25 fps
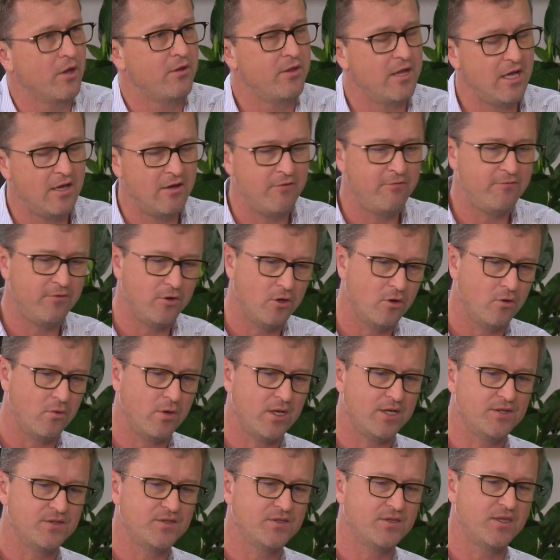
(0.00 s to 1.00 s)
Their
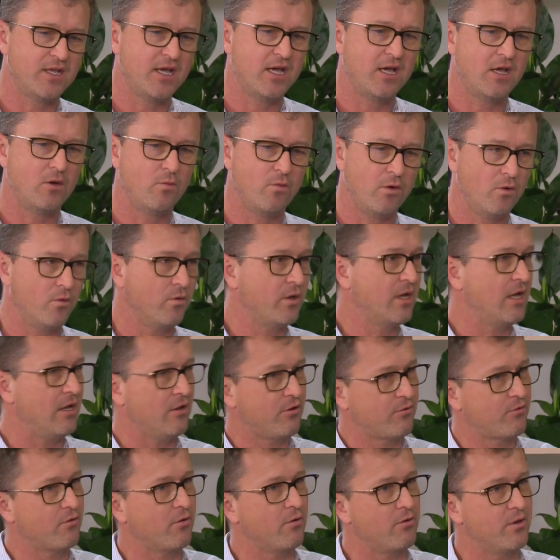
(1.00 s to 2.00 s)
view is that we will
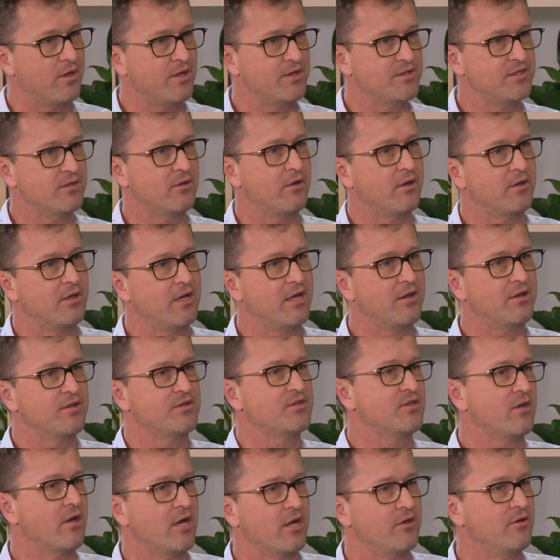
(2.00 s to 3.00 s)
get through this, and on the other
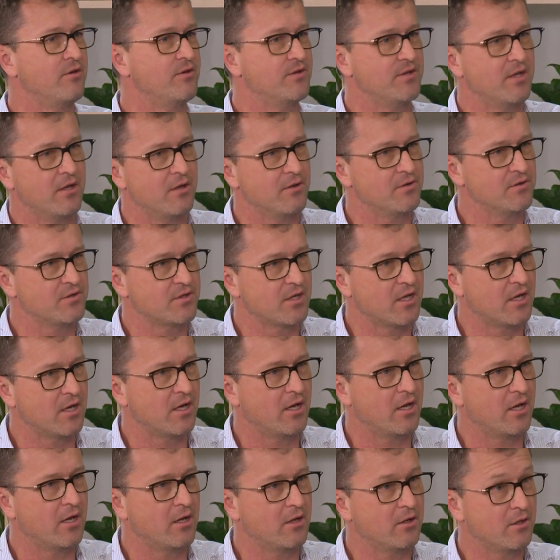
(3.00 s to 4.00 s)
side, New Zealand's
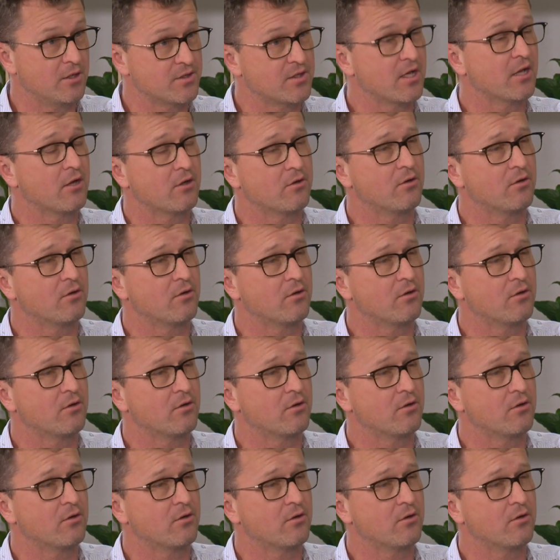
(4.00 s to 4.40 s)
gonna